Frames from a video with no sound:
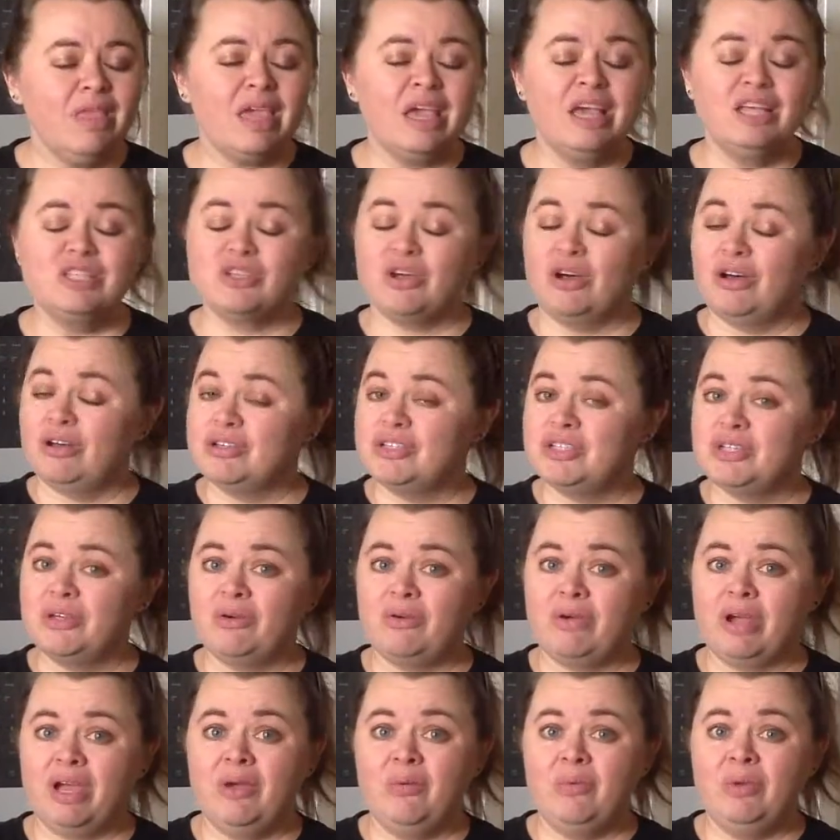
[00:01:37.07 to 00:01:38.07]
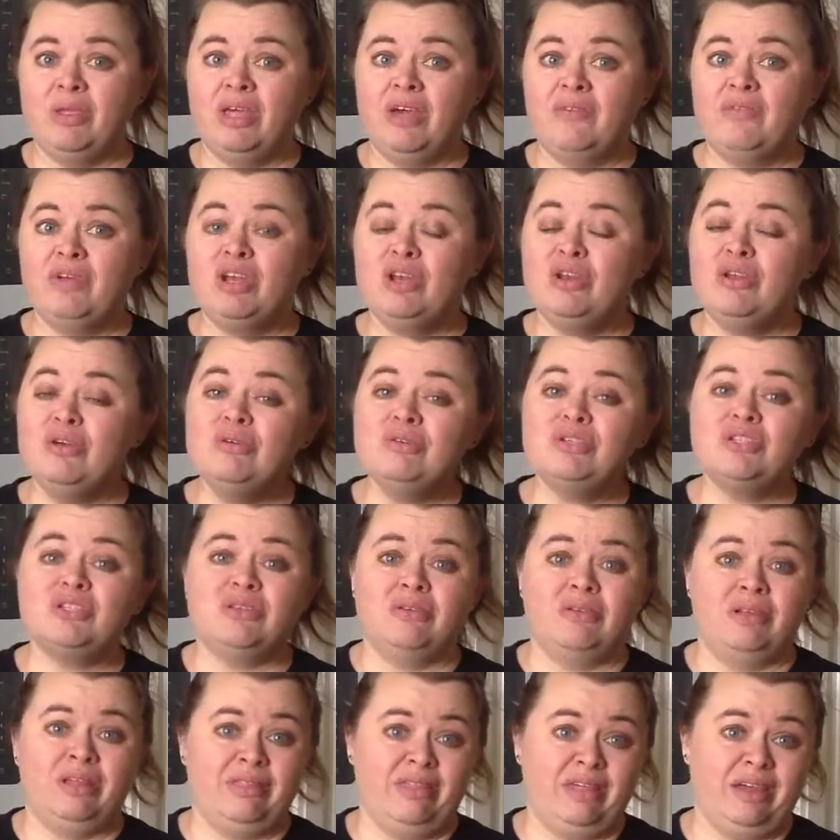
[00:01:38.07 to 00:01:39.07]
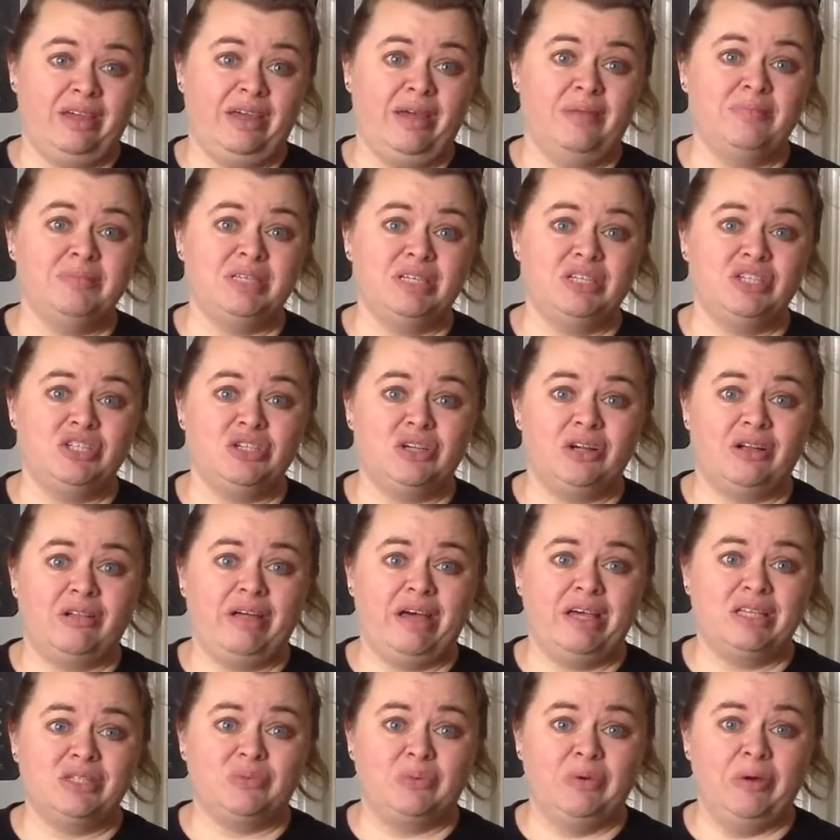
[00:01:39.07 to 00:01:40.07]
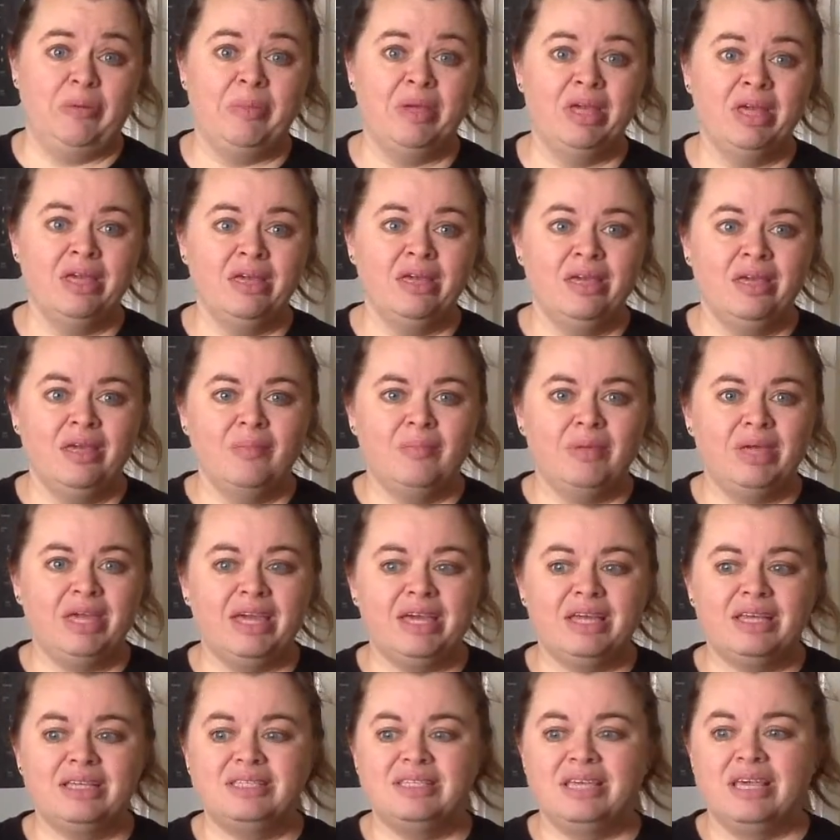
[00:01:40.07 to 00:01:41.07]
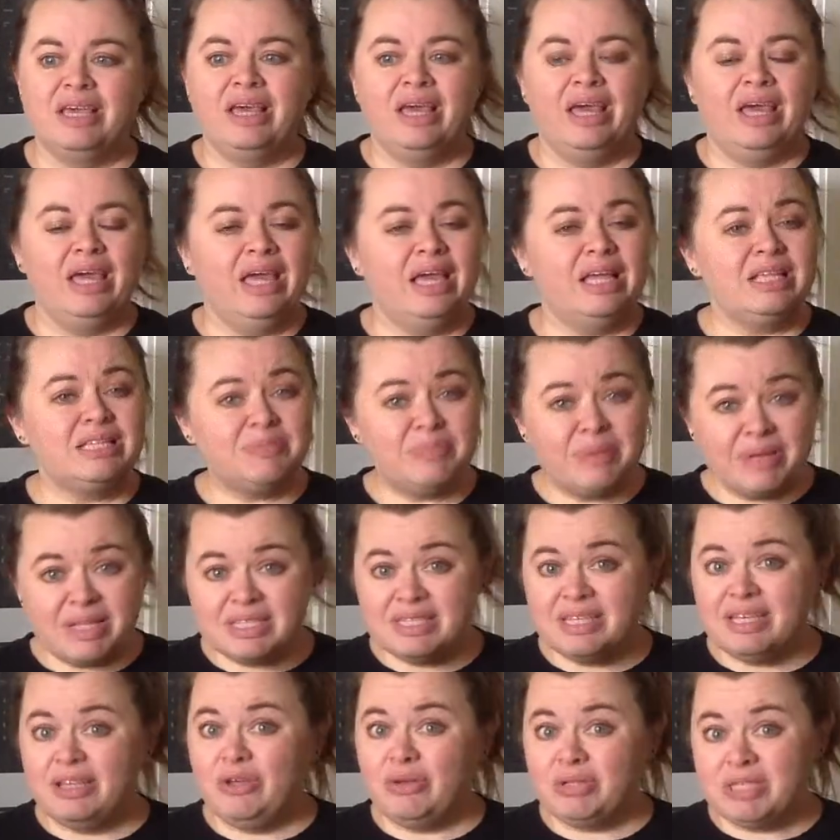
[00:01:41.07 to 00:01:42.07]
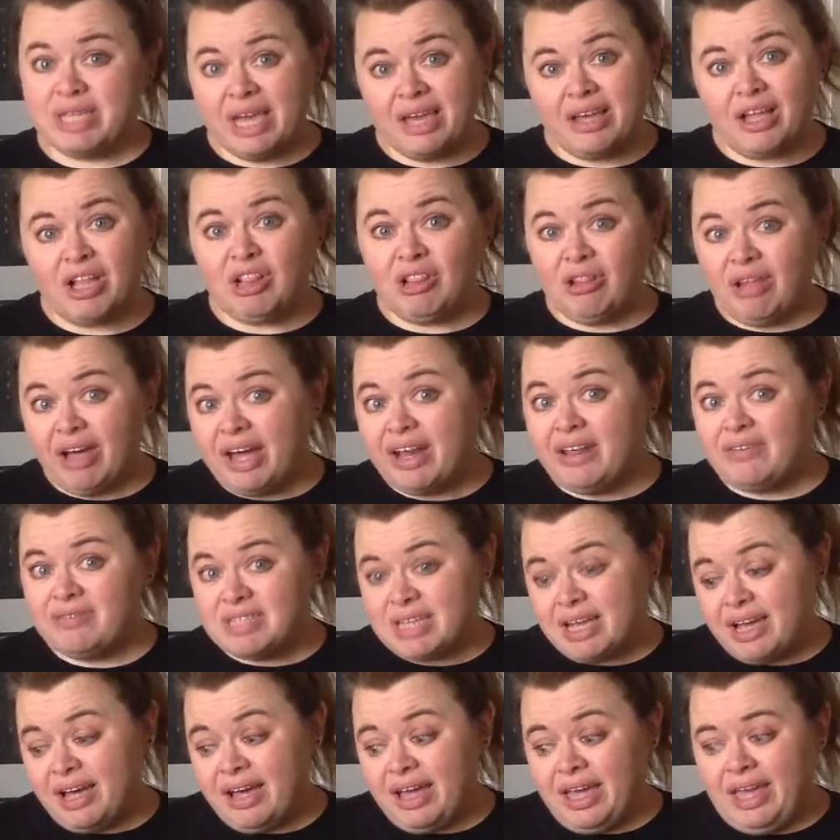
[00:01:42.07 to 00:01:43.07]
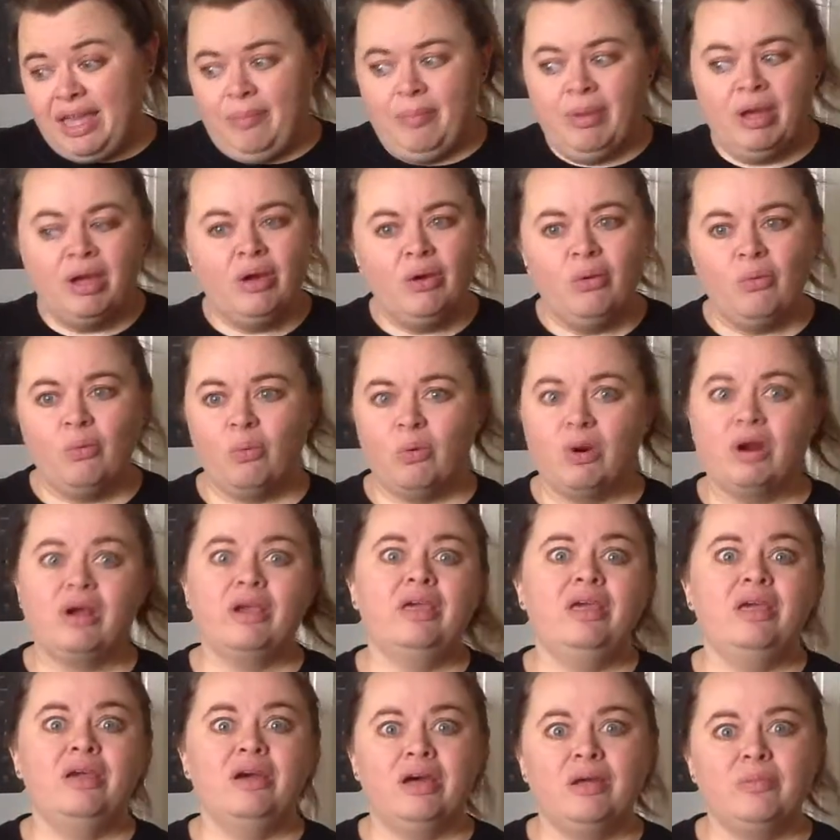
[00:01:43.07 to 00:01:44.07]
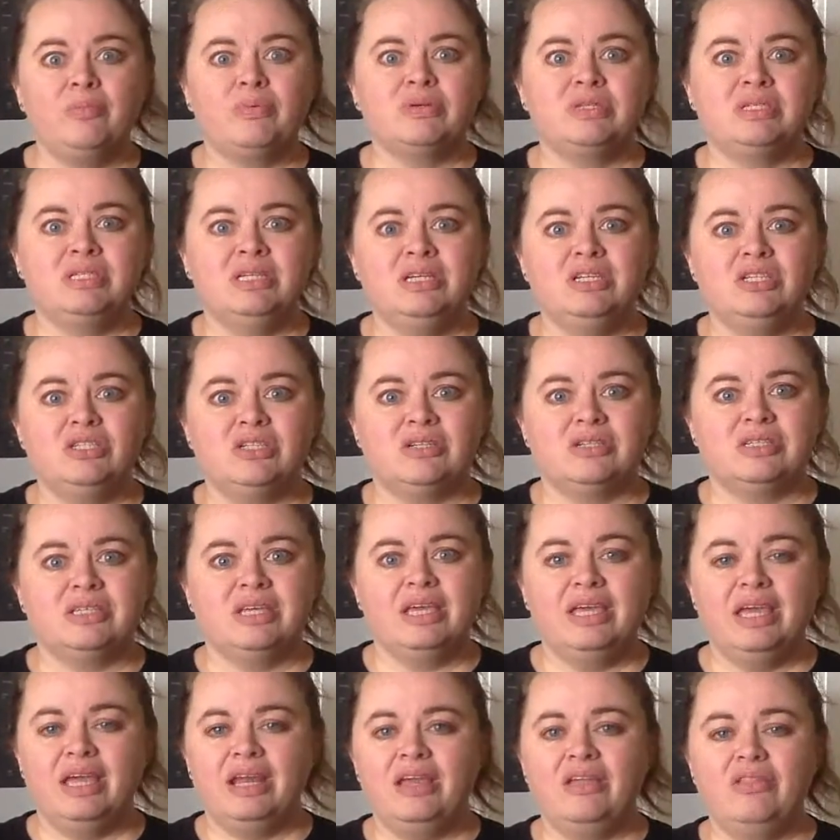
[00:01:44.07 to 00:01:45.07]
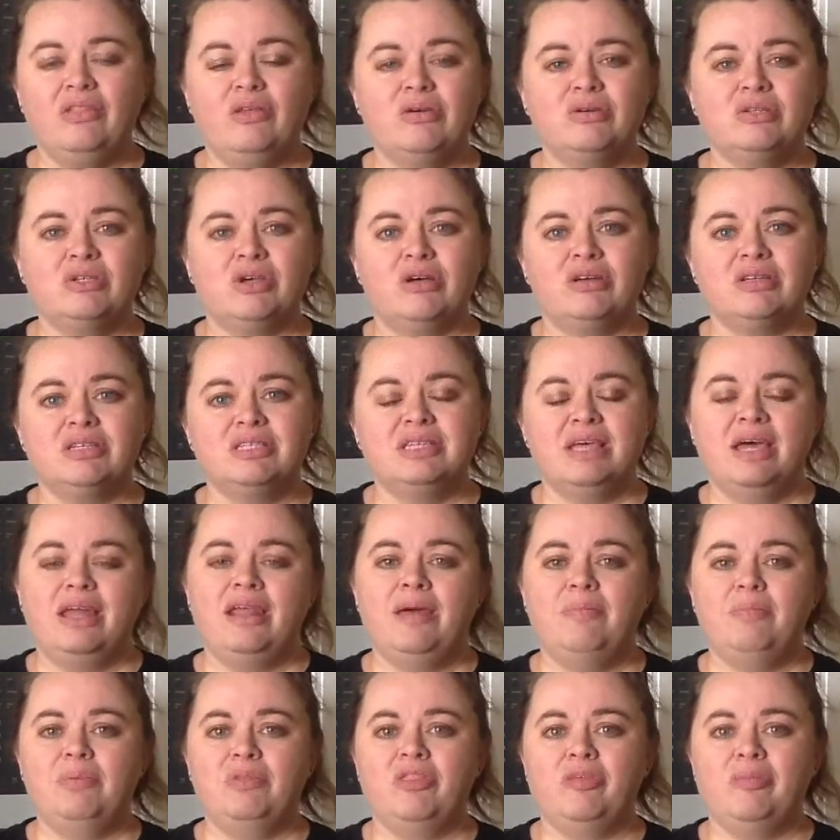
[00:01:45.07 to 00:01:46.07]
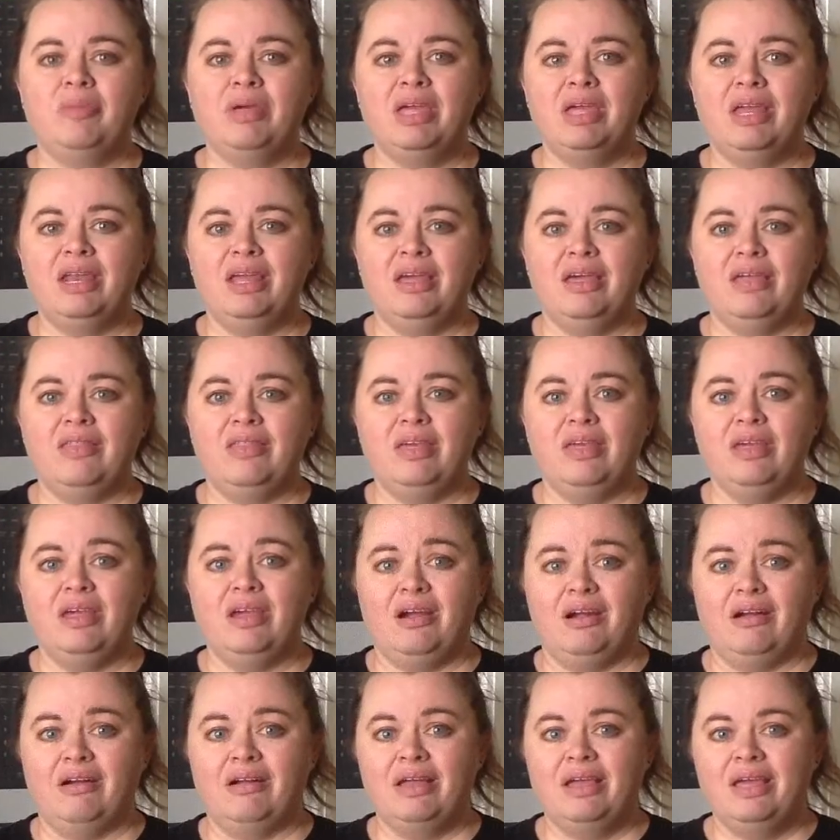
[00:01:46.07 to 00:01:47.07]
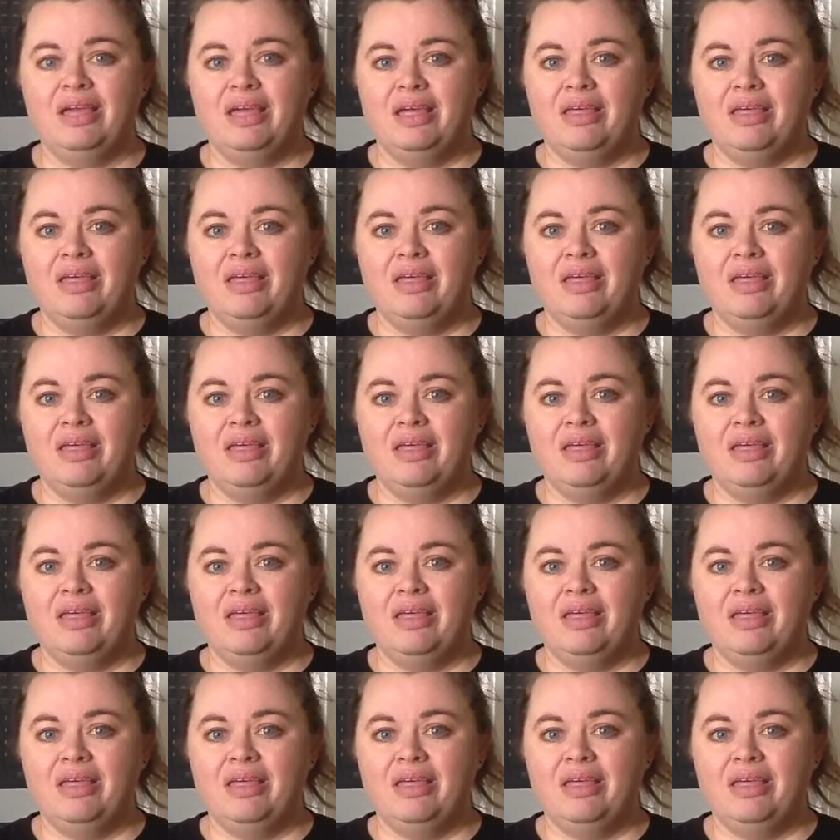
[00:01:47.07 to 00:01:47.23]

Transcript: It's also great when you have a new student that comes into your classroom, because you take a lot of time working on procedures and getting those all set up at the beginning of the year.